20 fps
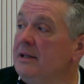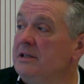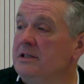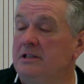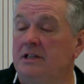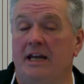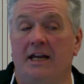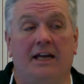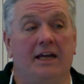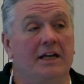
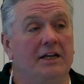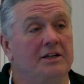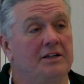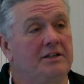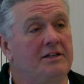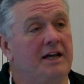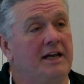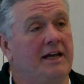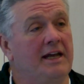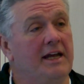
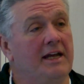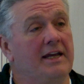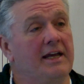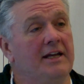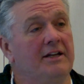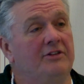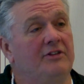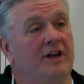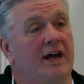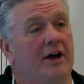taking
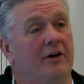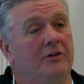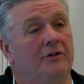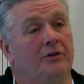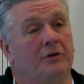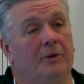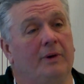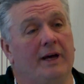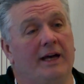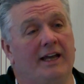kids out
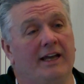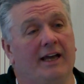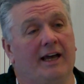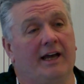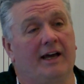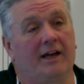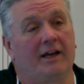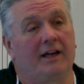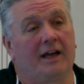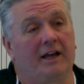to
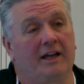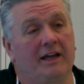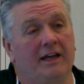a